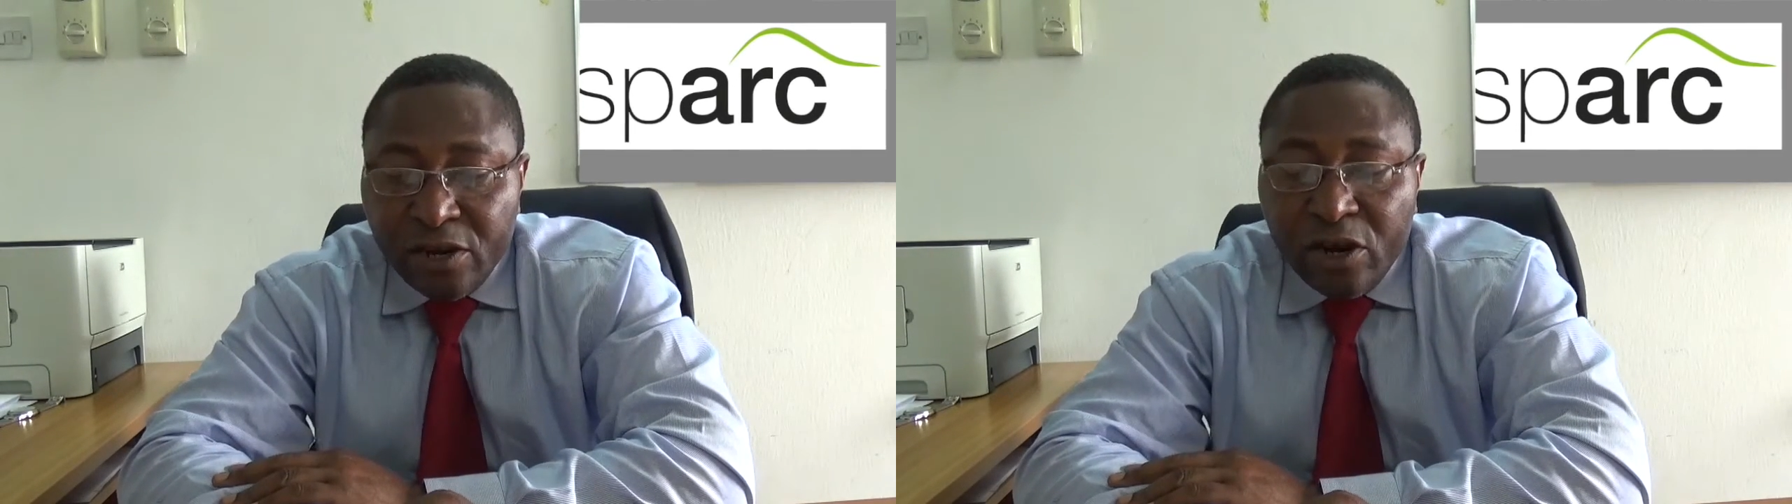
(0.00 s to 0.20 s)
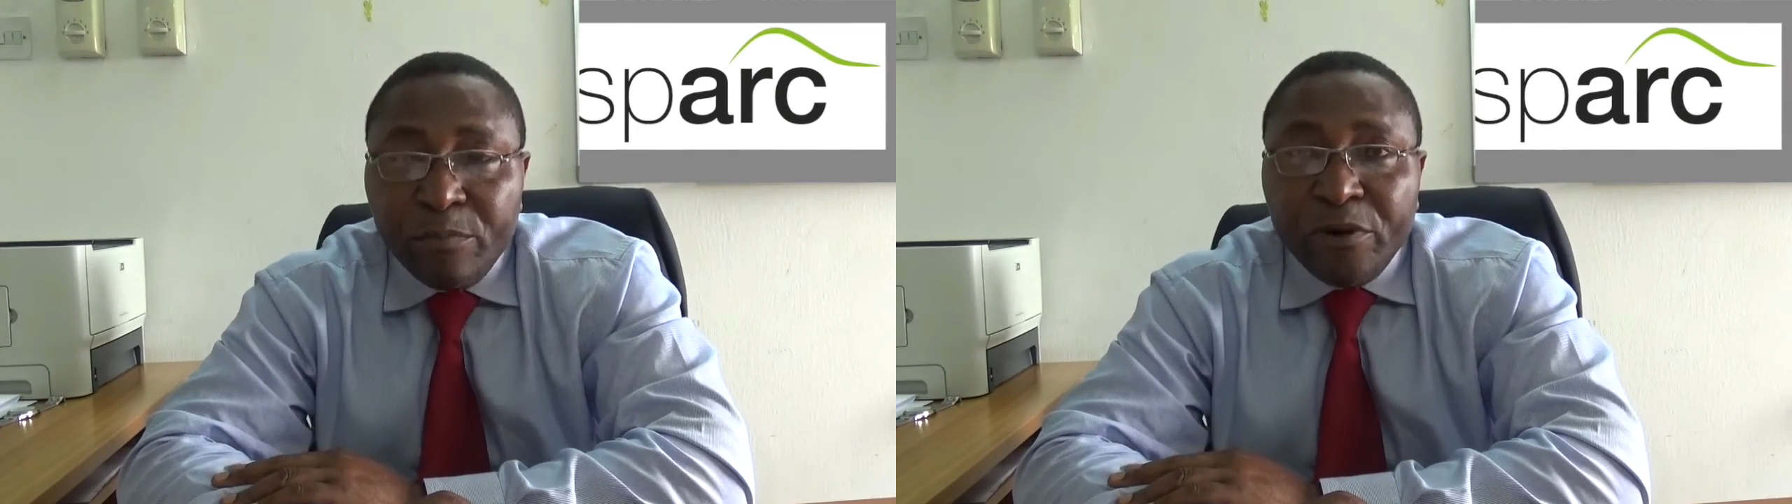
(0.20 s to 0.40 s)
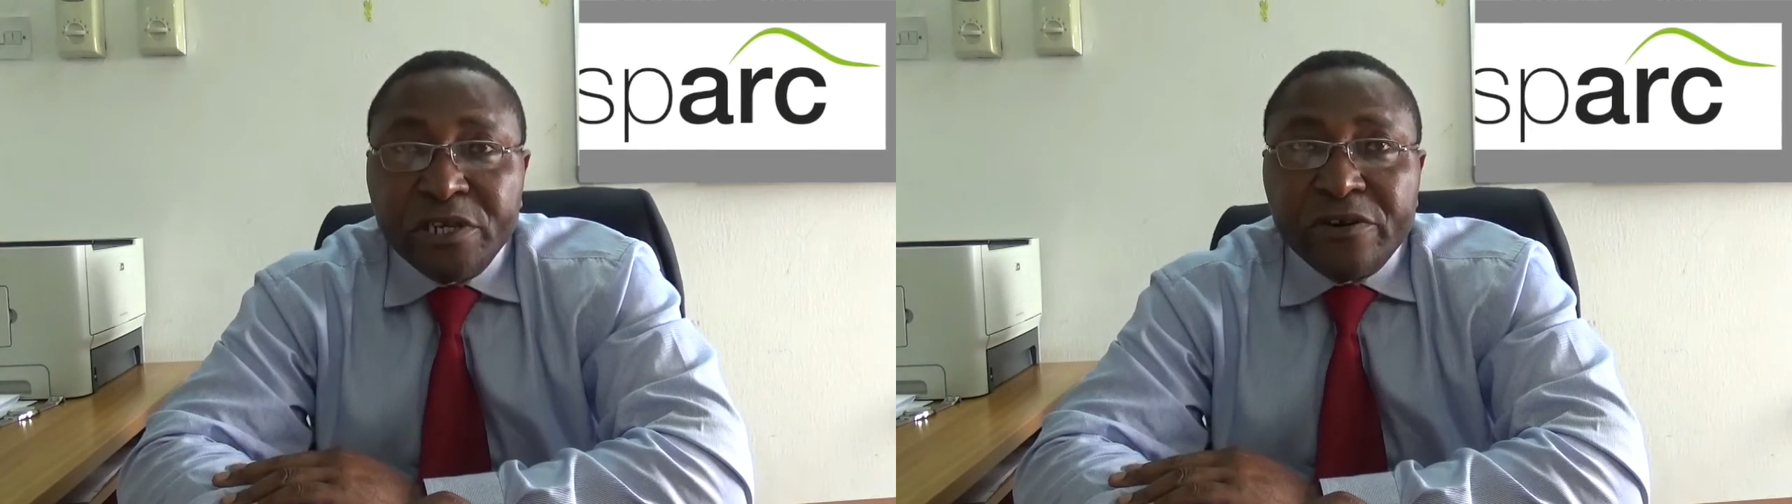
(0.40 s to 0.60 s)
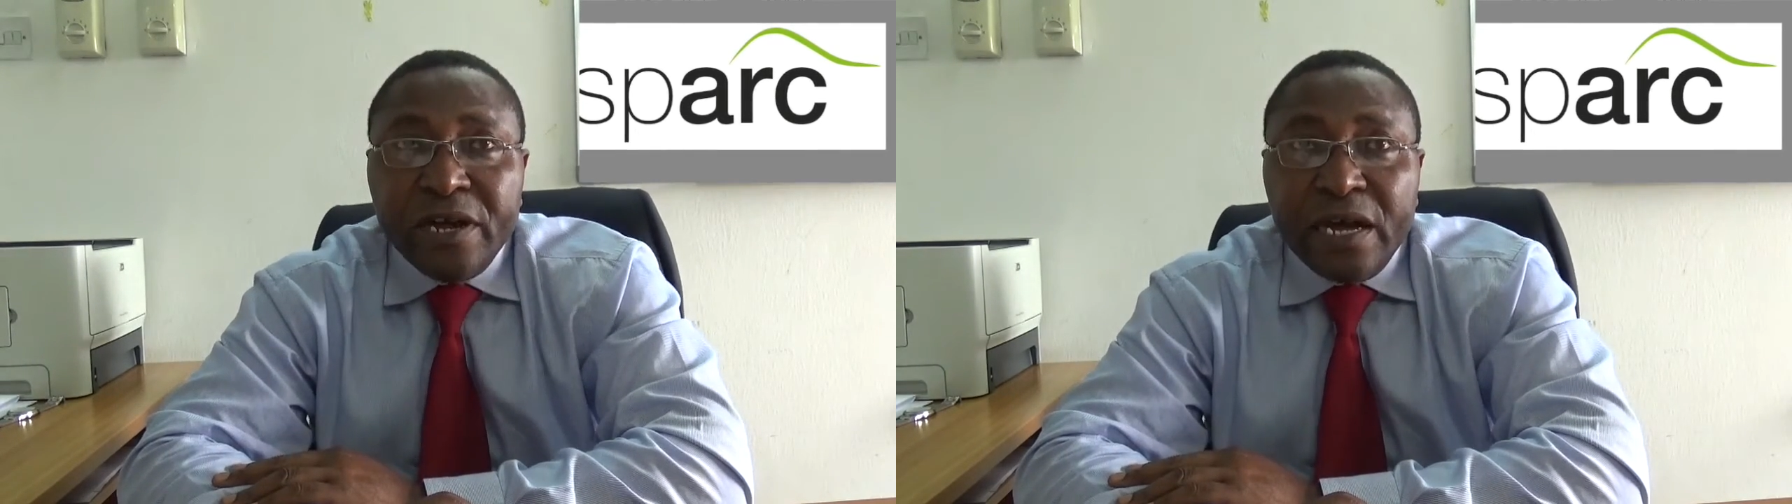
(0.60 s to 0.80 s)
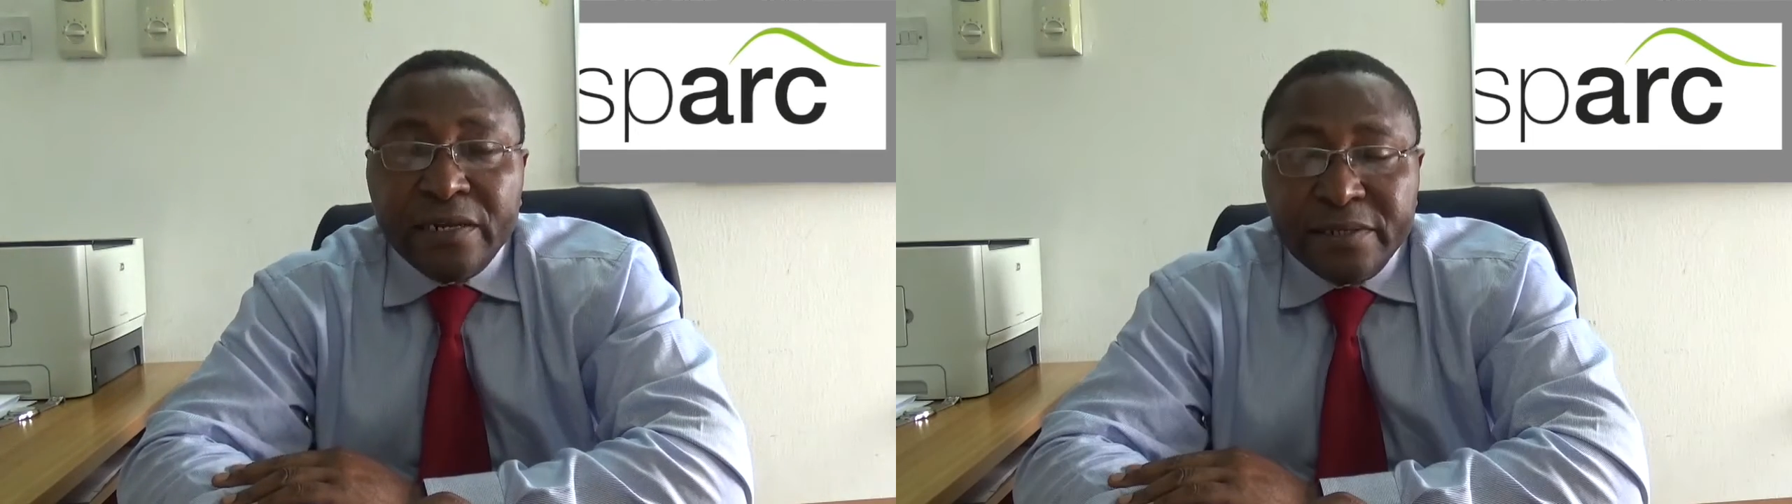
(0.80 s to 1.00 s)
on budget
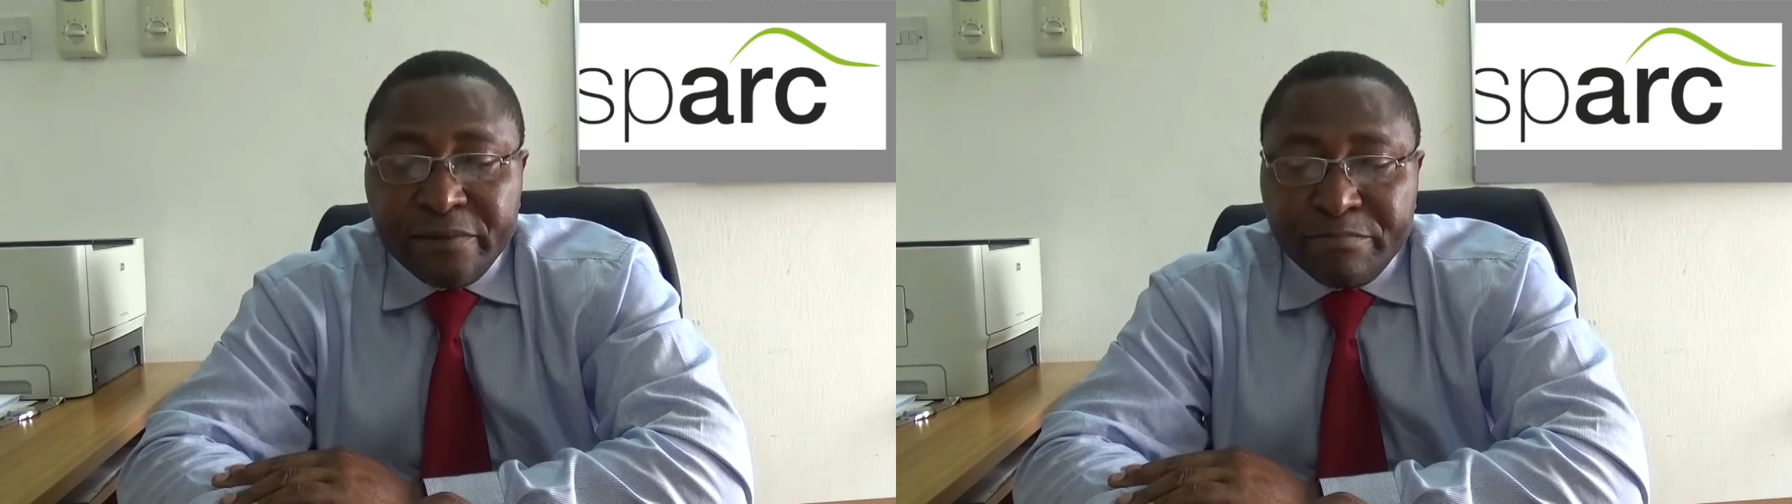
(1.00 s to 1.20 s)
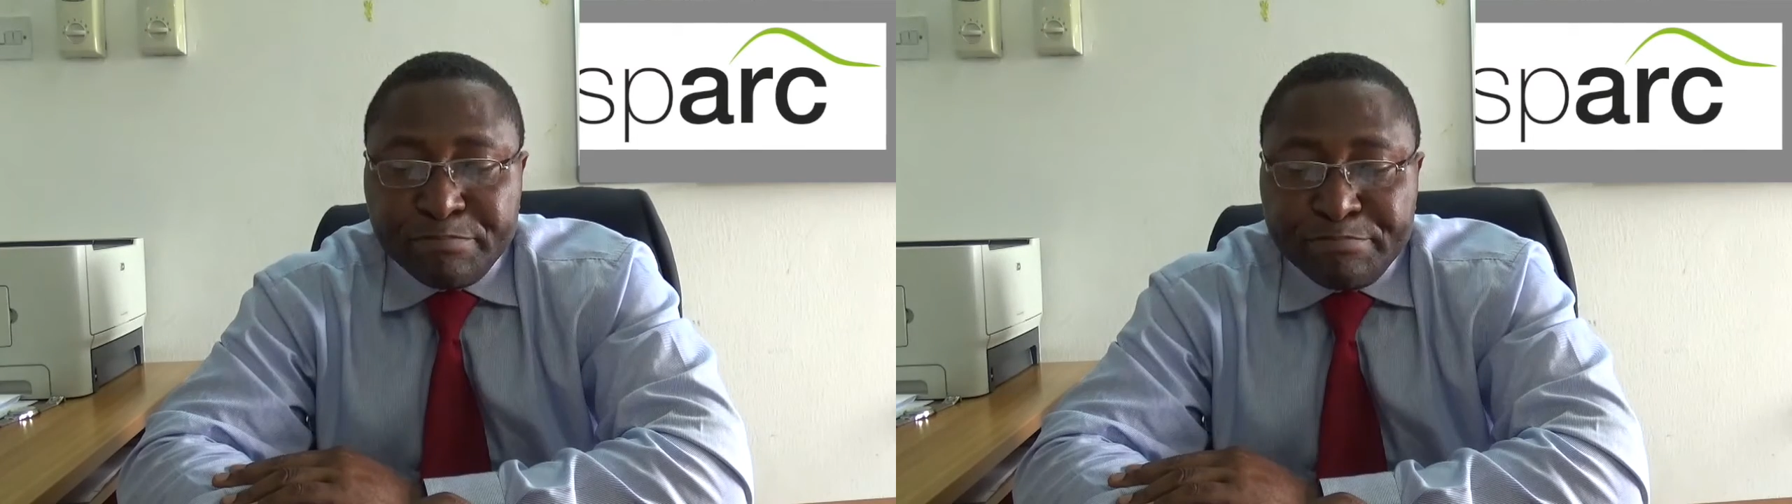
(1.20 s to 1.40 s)
realism